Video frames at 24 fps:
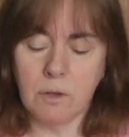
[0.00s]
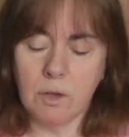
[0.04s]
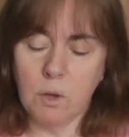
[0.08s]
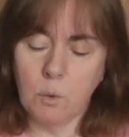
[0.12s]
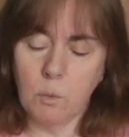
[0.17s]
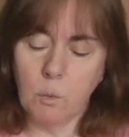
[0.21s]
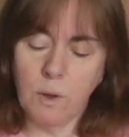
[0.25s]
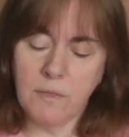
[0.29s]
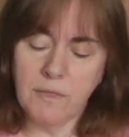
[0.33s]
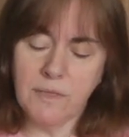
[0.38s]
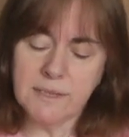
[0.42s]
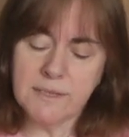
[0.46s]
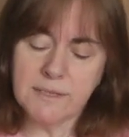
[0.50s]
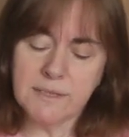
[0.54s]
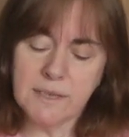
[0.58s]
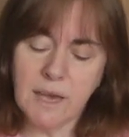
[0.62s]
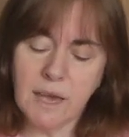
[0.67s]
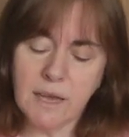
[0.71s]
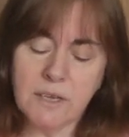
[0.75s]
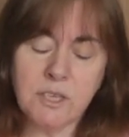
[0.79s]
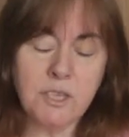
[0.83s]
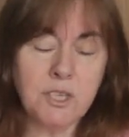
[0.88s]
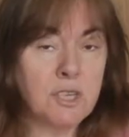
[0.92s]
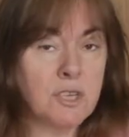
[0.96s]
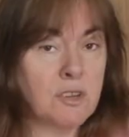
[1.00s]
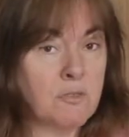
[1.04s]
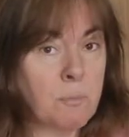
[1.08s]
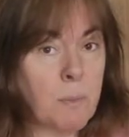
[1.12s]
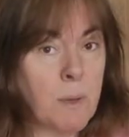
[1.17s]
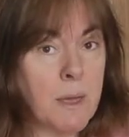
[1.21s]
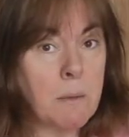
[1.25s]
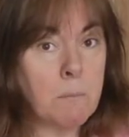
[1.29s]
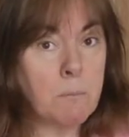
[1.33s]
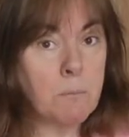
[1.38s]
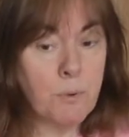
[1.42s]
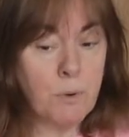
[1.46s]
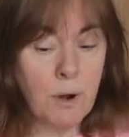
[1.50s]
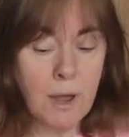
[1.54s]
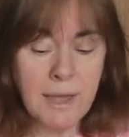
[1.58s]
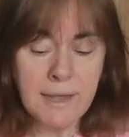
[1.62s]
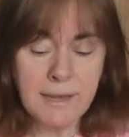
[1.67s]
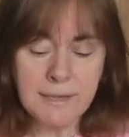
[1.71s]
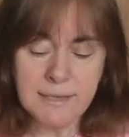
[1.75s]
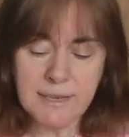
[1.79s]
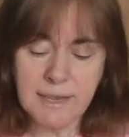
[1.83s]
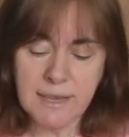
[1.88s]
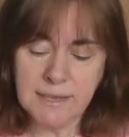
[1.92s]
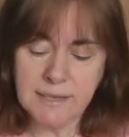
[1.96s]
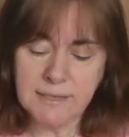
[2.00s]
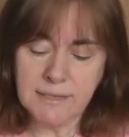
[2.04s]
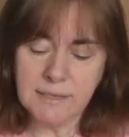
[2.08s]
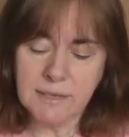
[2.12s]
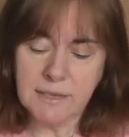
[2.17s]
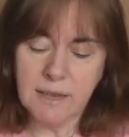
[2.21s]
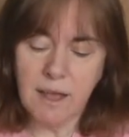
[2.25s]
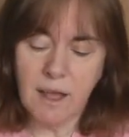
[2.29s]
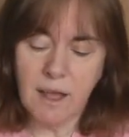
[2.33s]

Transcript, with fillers: when the sun should have been brightest,